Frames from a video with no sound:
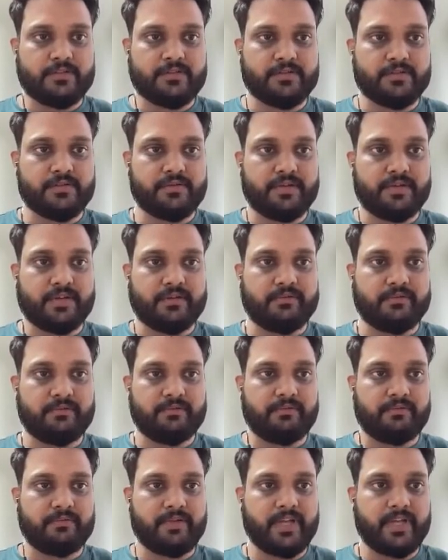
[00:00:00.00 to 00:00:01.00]
So
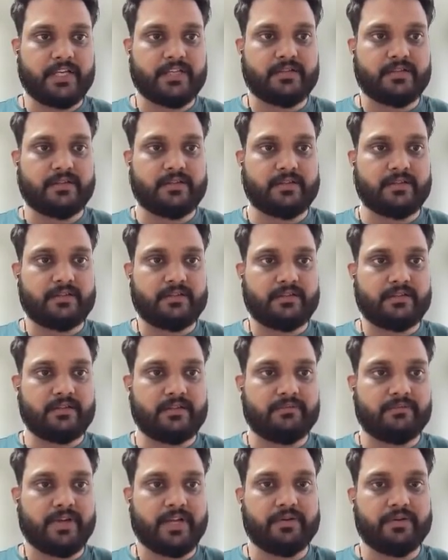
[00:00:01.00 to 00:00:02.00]

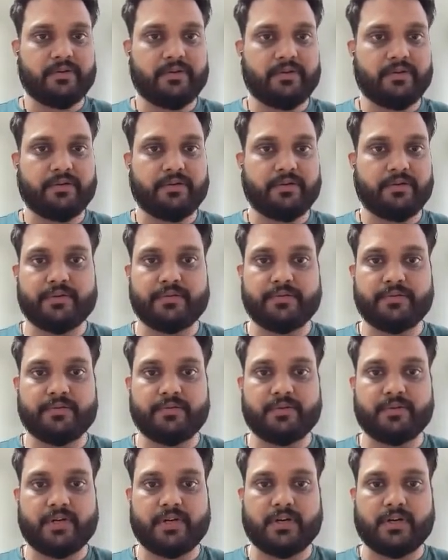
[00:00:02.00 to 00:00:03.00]
if I go
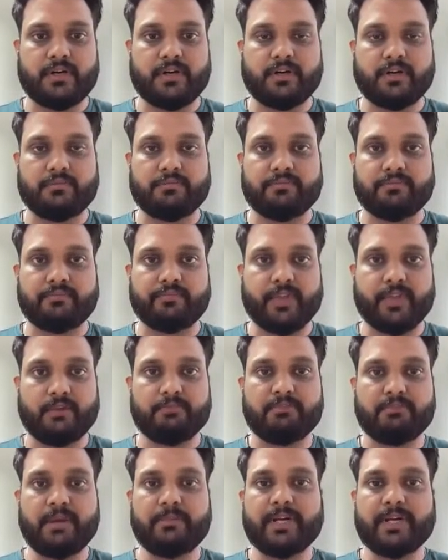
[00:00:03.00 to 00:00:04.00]
to
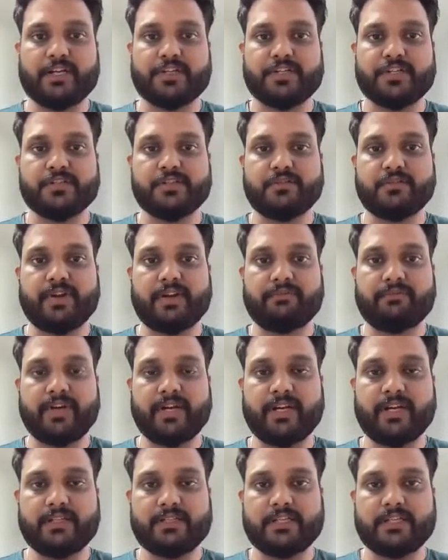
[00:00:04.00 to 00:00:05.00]
implementation, so what we
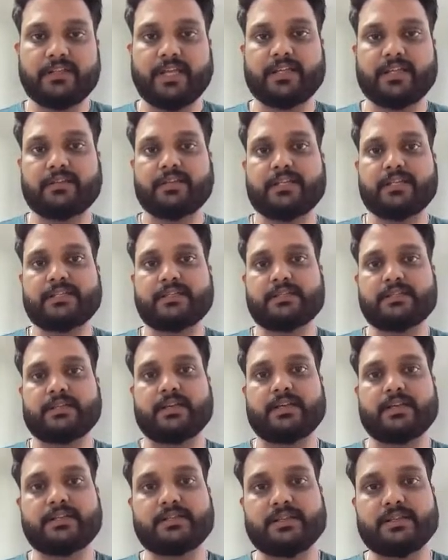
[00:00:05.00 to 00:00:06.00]
did is like this
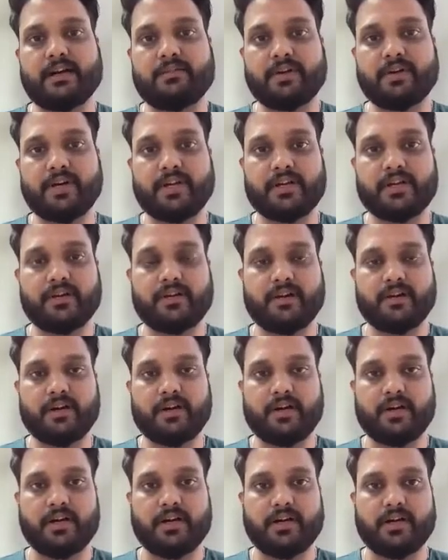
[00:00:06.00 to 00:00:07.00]
is our
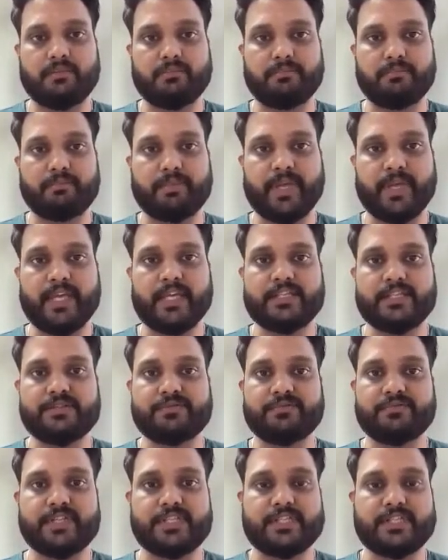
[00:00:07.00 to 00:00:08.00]

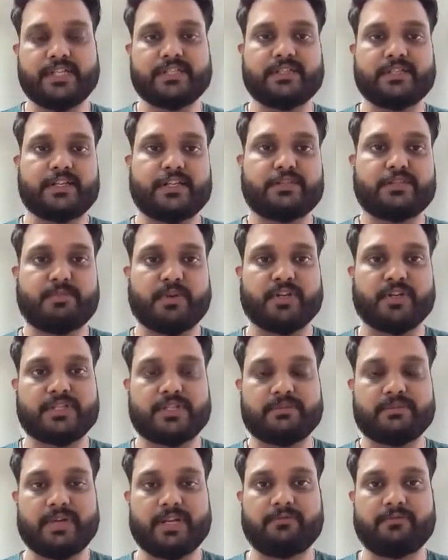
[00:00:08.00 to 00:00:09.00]
page which is
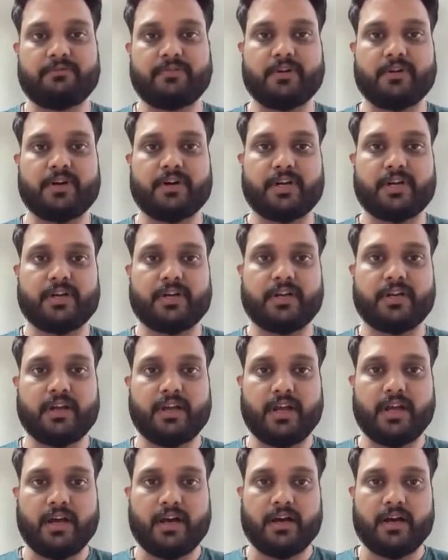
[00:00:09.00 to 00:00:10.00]
responsible for
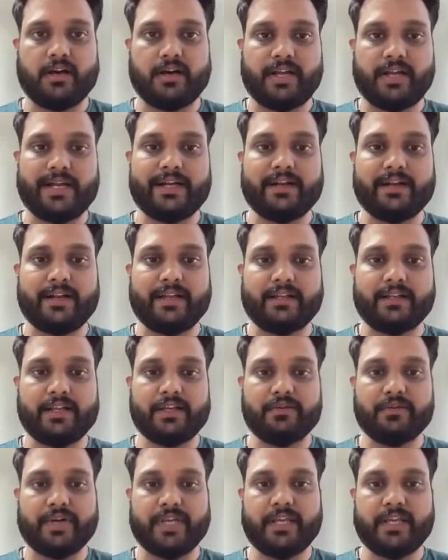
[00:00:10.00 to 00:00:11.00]
rendering
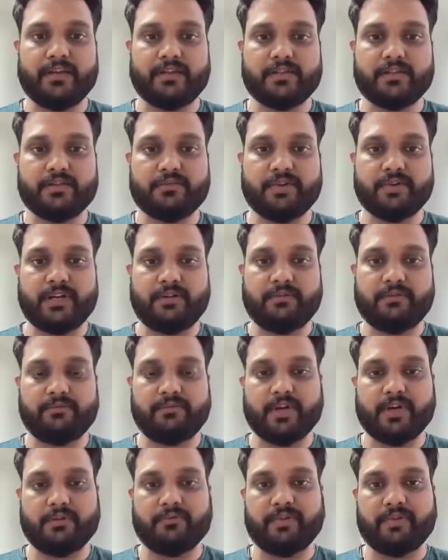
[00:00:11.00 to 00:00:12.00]
the UI. So what
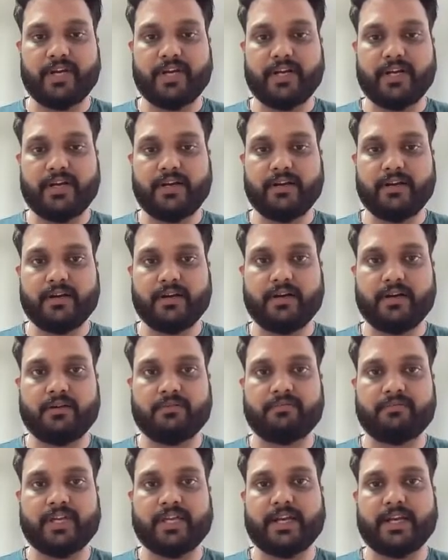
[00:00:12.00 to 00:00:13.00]
we did,
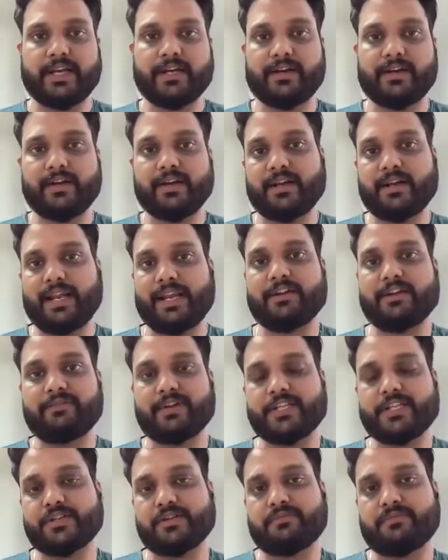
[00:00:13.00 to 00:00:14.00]
we created a client
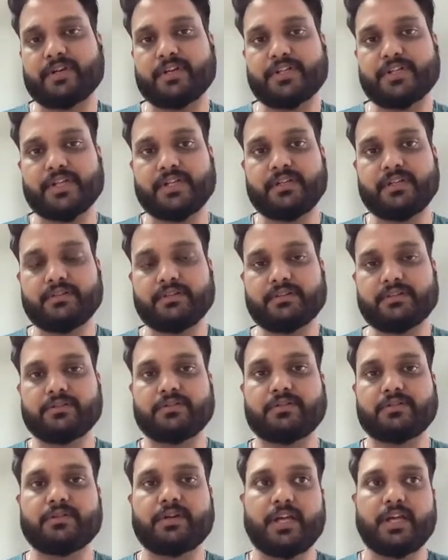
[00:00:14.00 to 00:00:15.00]
fetcher function.
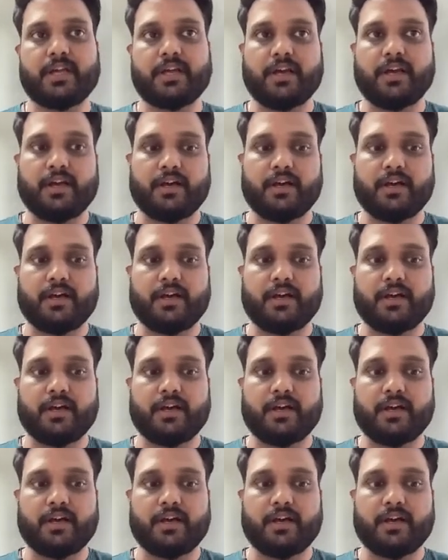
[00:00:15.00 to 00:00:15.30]
So